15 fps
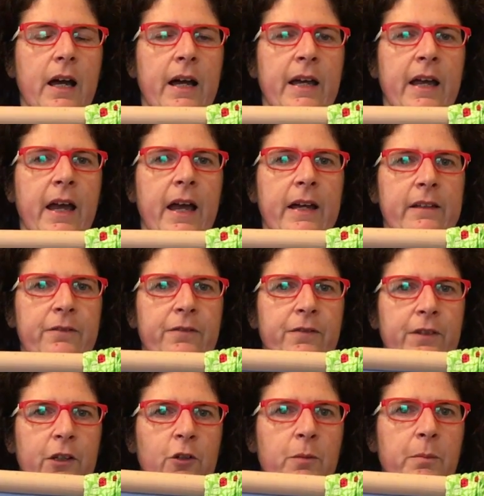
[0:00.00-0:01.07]
I had
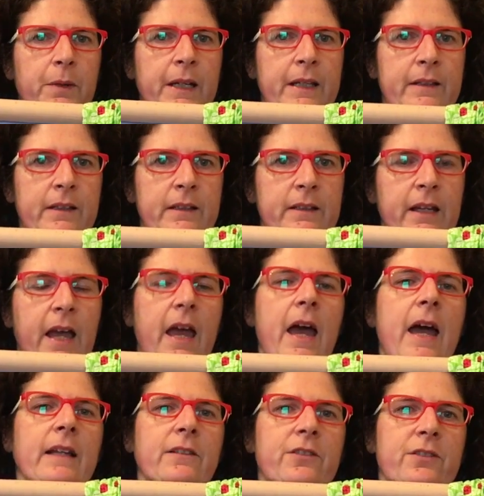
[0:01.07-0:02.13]
completed the
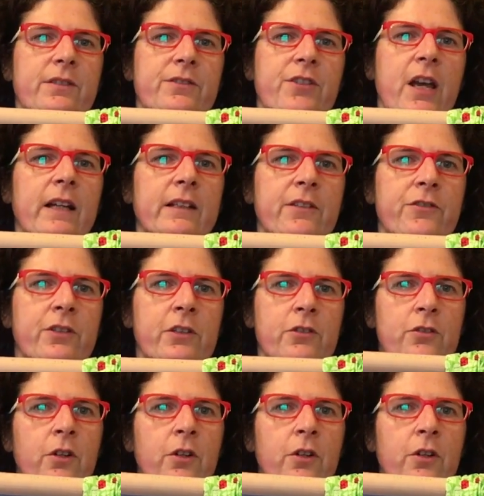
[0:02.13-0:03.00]
HAED challenges,